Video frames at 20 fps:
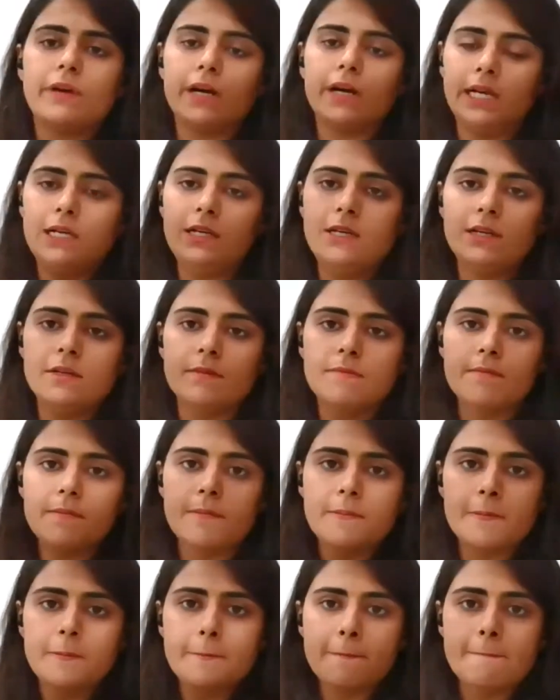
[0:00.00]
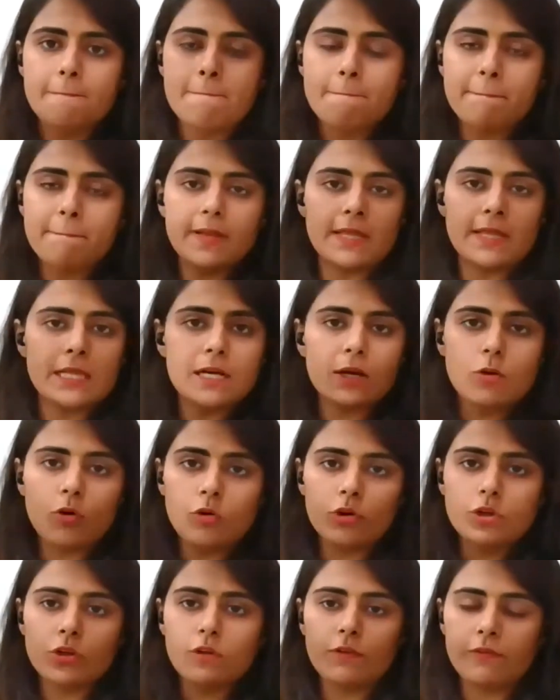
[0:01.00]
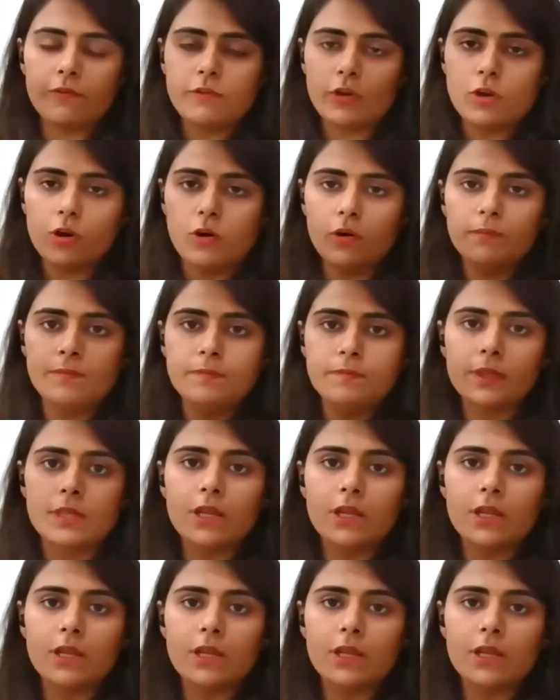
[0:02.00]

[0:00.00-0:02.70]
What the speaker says: filed in the court of law,